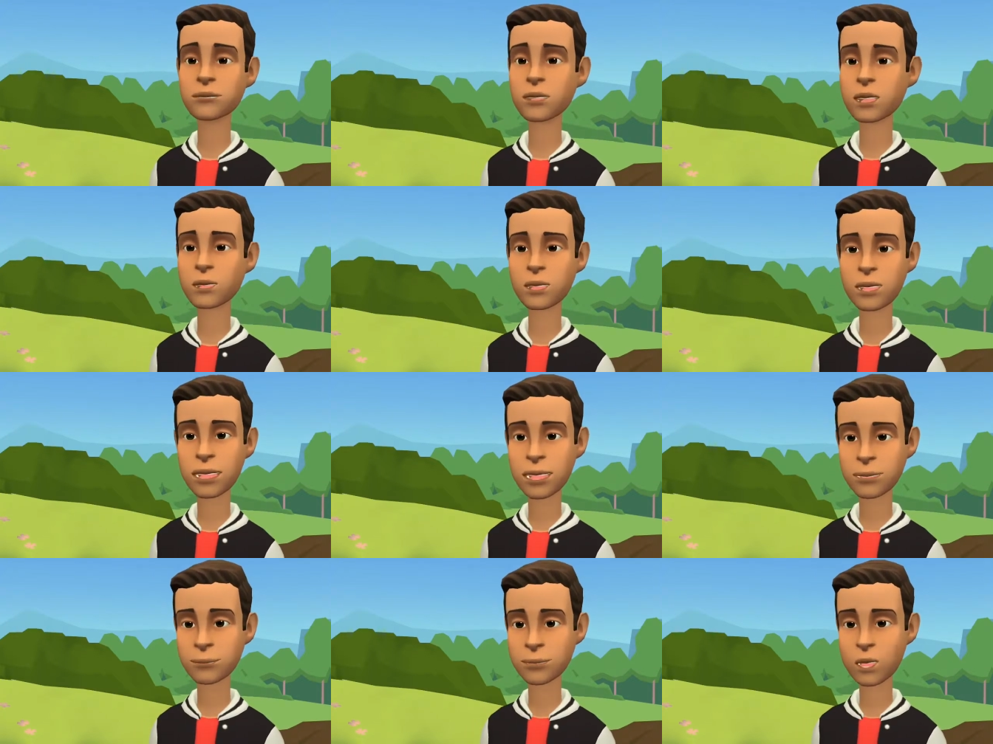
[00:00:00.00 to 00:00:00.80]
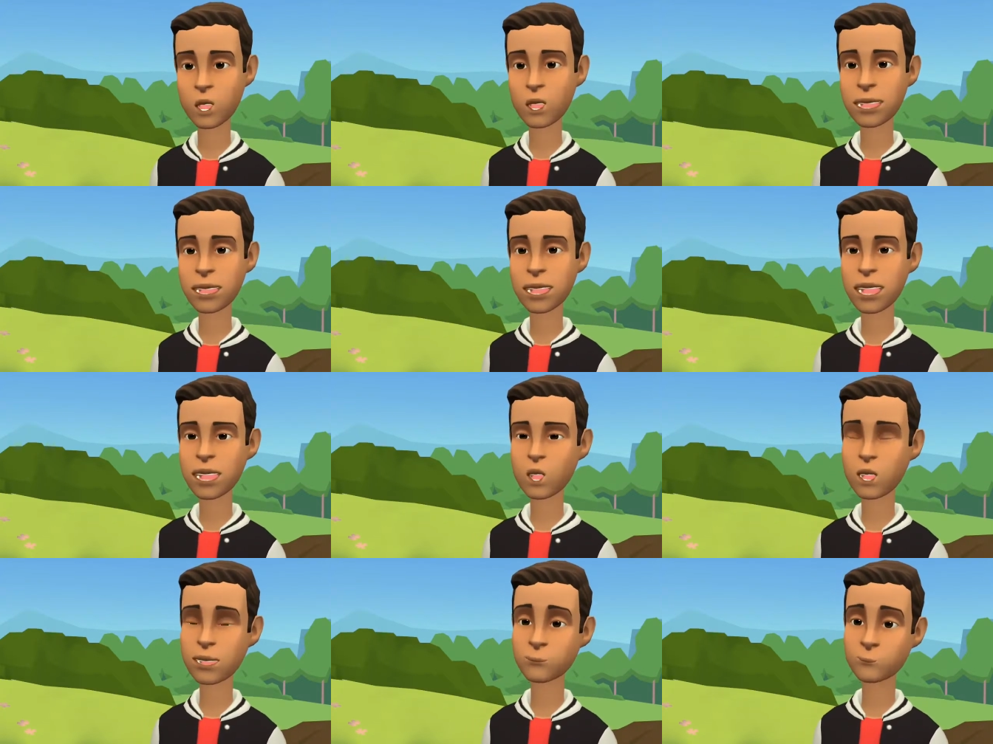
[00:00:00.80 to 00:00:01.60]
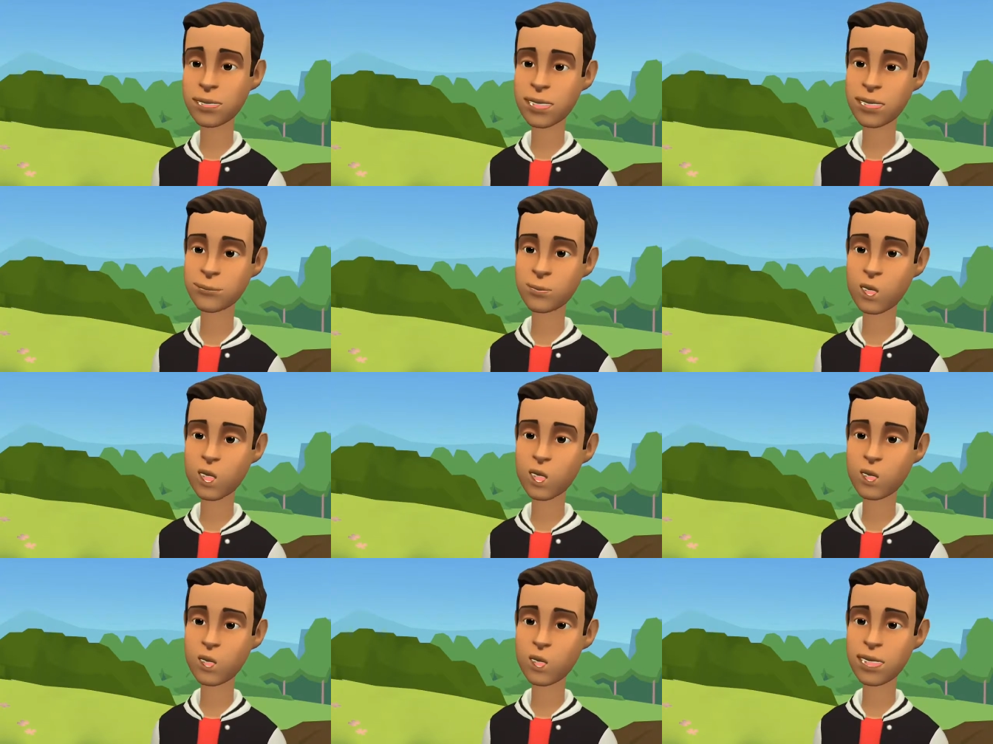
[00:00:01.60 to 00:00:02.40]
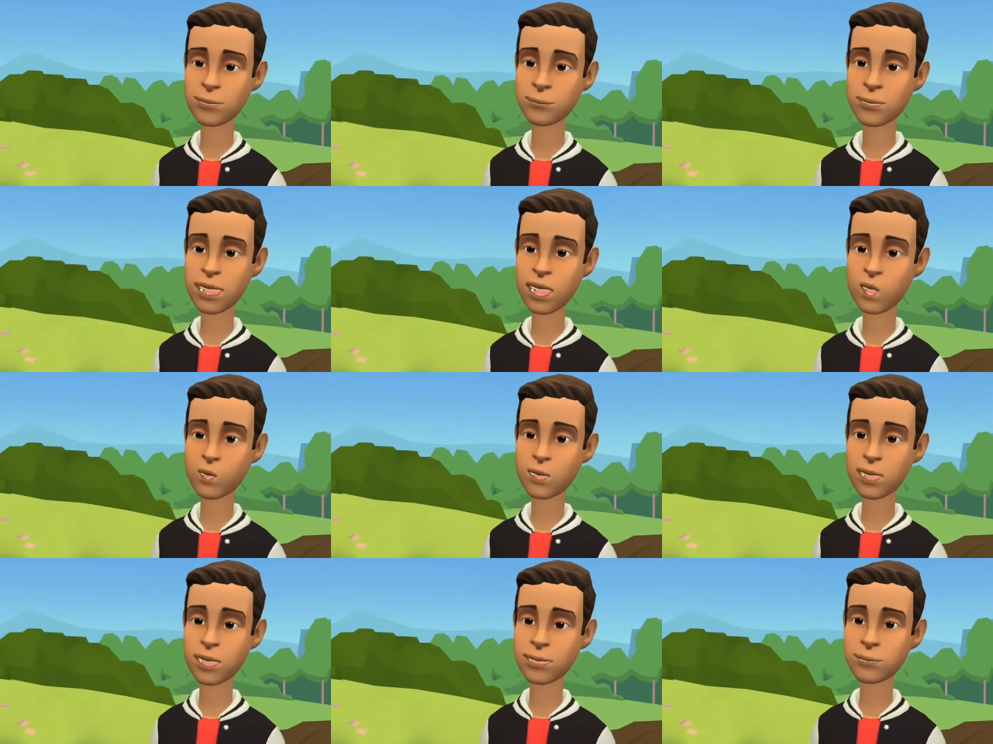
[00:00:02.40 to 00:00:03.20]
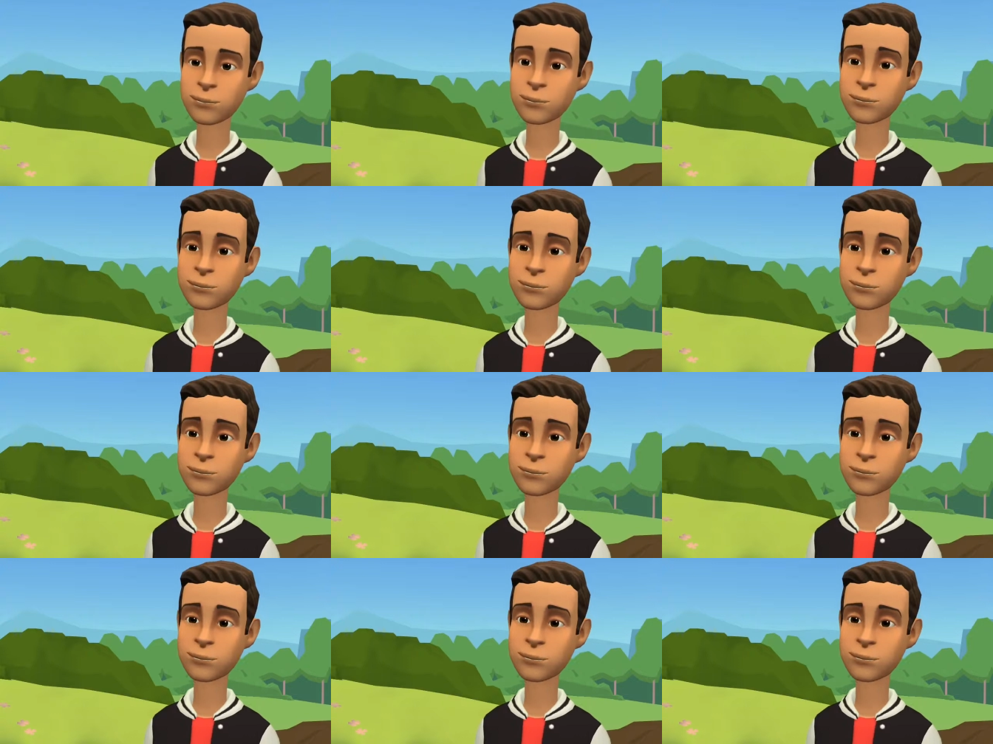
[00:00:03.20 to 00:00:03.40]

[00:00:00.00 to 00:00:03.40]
Firstly, you need to open up your web browser.